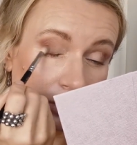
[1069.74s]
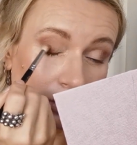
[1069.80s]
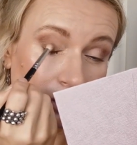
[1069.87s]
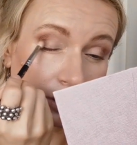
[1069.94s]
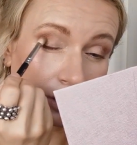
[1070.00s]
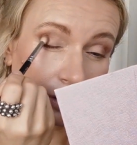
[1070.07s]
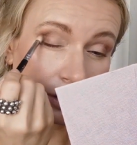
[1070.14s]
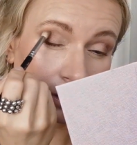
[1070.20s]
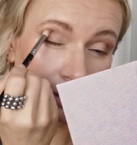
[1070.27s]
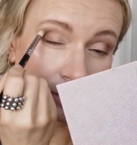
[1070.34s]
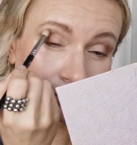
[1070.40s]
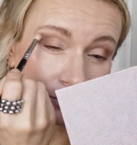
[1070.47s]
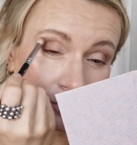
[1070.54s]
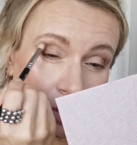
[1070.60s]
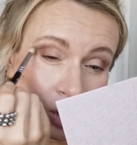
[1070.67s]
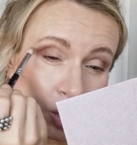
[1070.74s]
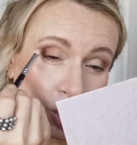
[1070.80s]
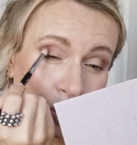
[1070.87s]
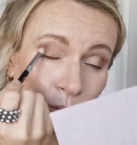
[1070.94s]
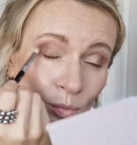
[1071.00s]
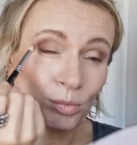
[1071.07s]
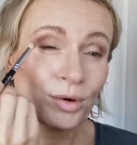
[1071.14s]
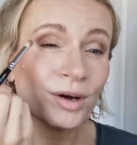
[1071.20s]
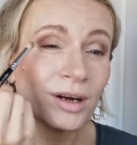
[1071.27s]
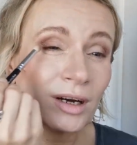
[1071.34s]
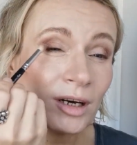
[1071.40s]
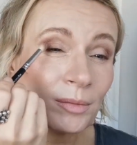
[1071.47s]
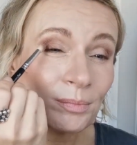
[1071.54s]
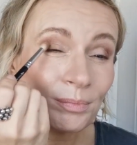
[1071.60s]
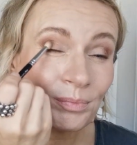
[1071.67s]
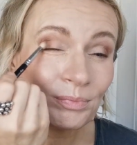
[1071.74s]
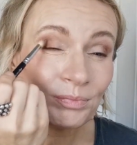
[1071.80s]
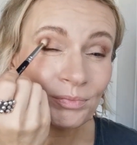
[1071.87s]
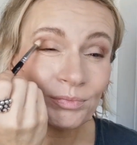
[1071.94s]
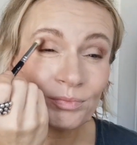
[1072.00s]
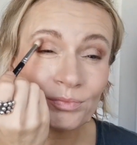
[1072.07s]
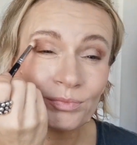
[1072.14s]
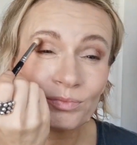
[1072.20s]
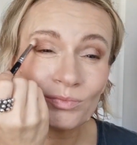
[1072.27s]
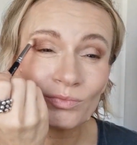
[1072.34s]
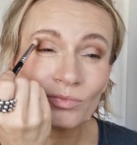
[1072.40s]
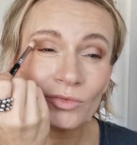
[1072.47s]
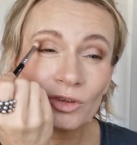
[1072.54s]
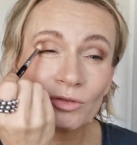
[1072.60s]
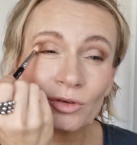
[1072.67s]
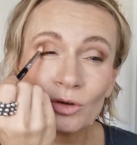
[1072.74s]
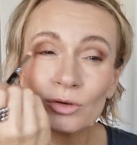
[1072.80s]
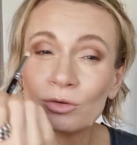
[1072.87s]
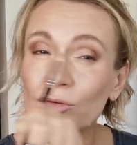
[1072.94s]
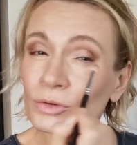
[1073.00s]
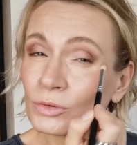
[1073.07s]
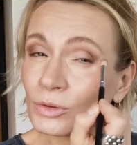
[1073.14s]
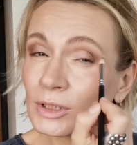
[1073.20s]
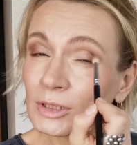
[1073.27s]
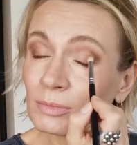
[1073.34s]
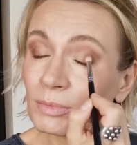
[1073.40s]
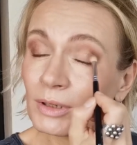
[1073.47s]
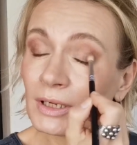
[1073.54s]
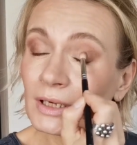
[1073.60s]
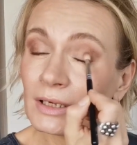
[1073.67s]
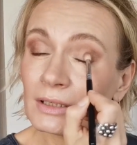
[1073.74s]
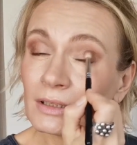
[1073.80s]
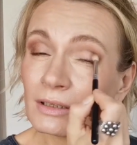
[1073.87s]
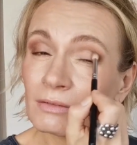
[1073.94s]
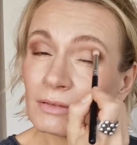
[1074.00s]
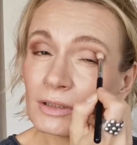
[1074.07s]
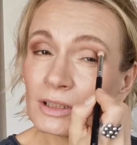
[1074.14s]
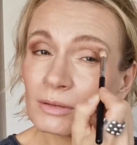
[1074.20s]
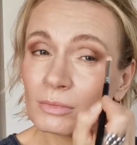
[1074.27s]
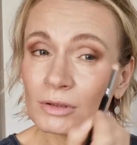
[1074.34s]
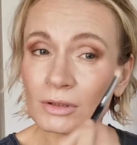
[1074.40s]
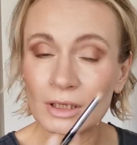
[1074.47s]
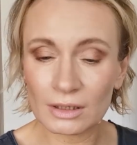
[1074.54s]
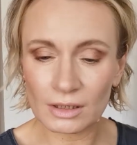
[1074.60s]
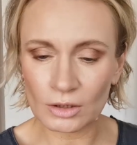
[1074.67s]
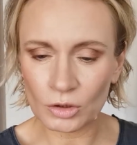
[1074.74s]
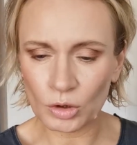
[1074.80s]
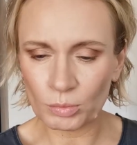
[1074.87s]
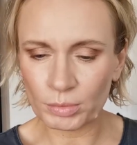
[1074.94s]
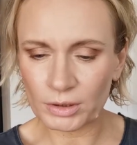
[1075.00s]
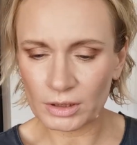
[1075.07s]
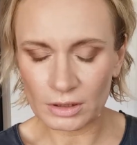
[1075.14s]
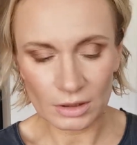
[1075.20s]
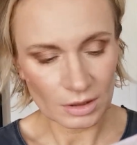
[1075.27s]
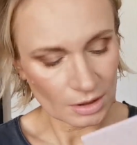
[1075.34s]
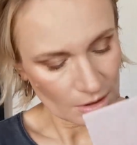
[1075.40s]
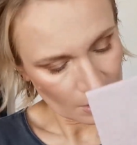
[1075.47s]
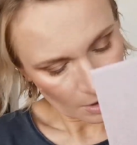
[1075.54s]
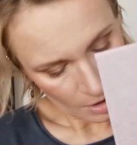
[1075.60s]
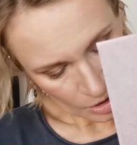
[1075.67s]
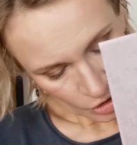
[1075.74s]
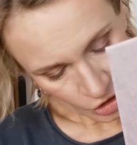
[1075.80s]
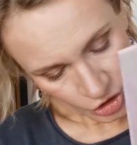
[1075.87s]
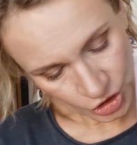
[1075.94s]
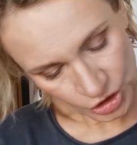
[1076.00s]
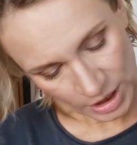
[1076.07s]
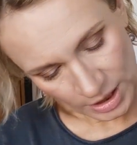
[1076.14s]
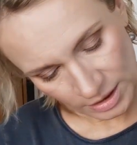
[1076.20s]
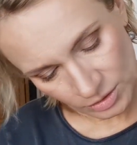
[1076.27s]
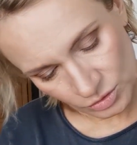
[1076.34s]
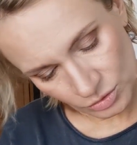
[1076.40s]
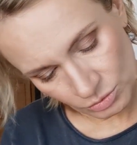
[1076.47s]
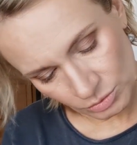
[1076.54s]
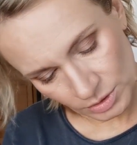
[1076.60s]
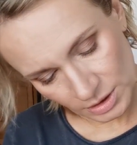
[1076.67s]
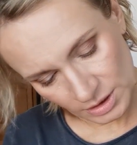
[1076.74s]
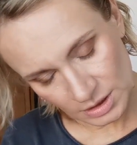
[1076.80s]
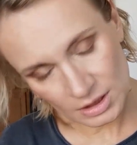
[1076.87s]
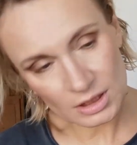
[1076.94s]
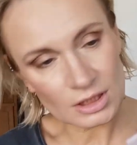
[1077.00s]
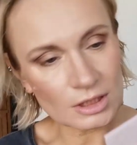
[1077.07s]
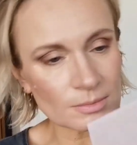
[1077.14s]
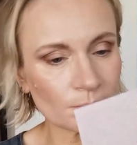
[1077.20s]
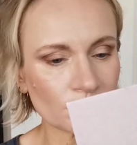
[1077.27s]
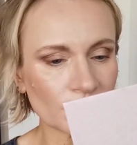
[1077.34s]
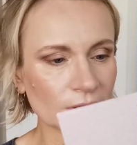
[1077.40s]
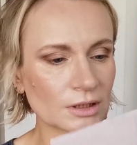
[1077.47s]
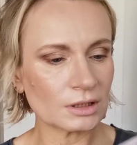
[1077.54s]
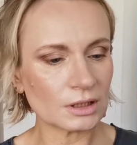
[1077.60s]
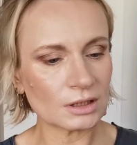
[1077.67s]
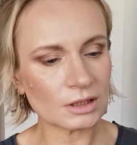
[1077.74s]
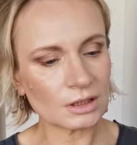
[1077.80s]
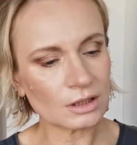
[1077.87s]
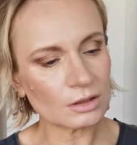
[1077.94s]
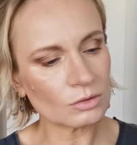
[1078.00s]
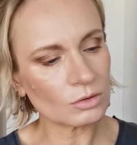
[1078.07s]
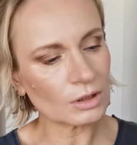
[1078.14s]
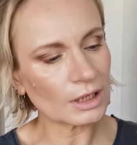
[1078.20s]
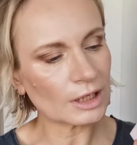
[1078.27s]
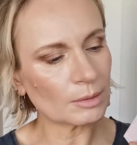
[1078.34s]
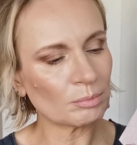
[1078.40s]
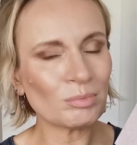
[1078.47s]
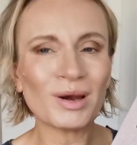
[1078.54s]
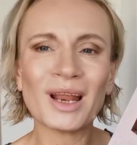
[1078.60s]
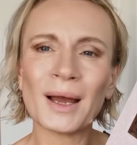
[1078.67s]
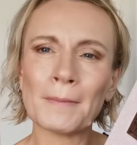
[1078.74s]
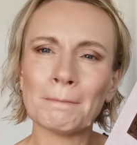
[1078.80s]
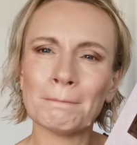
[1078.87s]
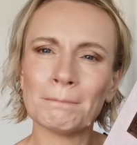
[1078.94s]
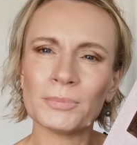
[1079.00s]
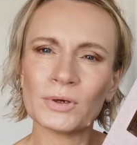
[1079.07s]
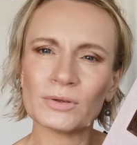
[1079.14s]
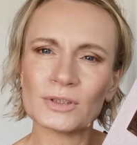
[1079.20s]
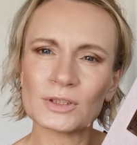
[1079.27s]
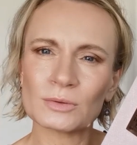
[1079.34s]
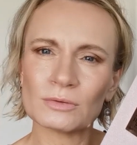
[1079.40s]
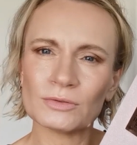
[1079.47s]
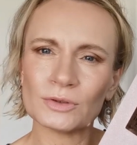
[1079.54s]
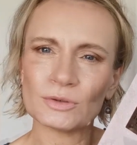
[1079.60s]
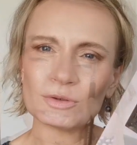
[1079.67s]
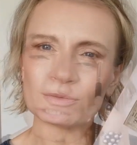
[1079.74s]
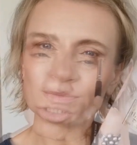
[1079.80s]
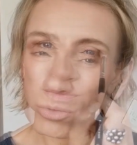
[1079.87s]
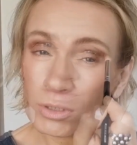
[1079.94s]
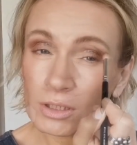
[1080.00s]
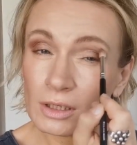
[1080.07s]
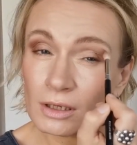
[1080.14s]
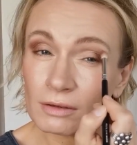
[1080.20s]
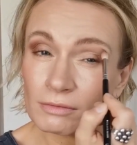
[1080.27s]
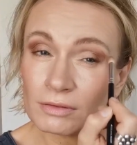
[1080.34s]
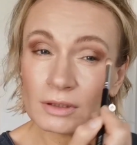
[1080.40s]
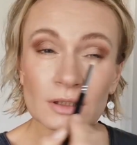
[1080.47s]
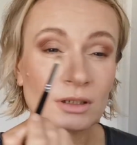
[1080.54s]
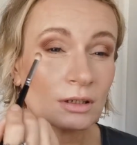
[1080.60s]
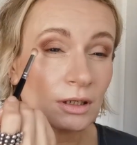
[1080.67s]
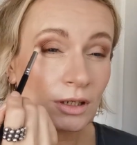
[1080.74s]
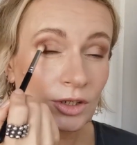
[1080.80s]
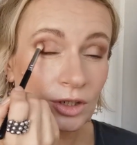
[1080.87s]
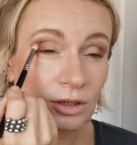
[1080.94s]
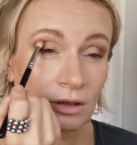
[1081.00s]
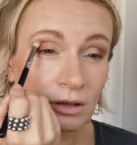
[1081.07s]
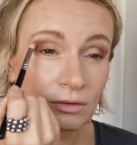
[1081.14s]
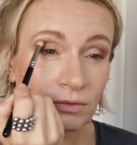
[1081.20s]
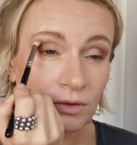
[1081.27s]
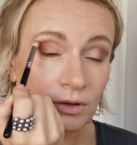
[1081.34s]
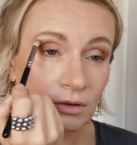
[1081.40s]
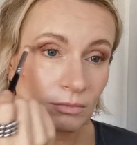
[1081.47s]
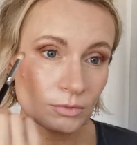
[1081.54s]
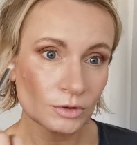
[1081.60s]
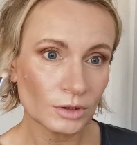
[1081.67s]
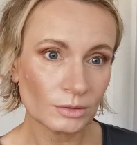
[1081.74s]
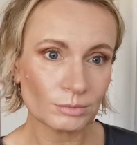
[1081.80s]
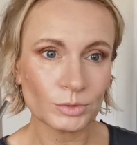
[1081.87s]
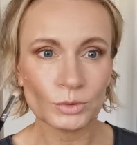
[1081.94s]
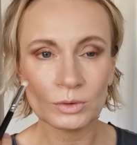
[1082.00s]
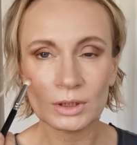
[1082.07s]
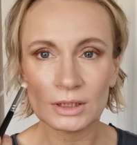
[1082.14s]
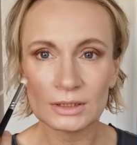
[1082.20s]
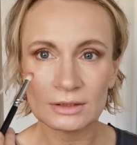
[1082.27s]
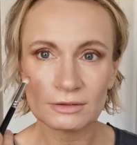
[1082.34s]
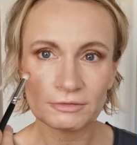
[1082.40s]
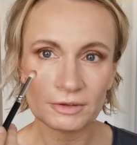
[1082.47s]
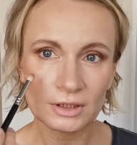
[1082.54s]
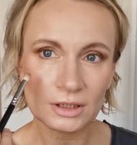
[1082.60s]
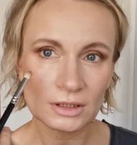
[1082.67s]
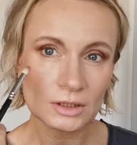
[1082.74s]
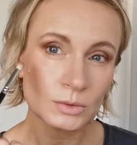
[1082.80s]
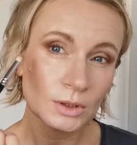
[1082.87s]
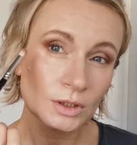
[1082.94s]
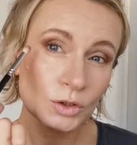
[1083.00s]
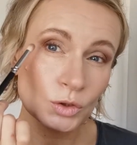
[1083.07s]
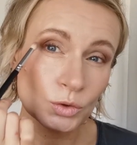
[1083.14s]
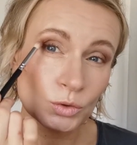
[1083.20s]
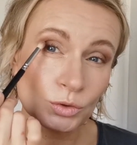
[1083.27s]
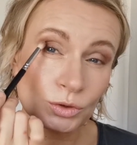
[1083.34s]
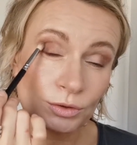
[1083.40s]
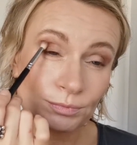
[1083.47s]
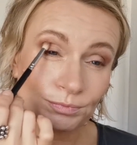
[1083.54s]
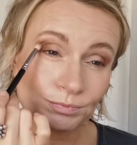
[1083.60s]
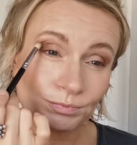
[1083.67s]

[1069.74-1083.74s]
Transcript: like a copper. Difficult to explain. Have a little bit like a copper shine to it, but in here look like a plum, to be honest with you. Quite lovely actually. For the blue eyes I think is quite good,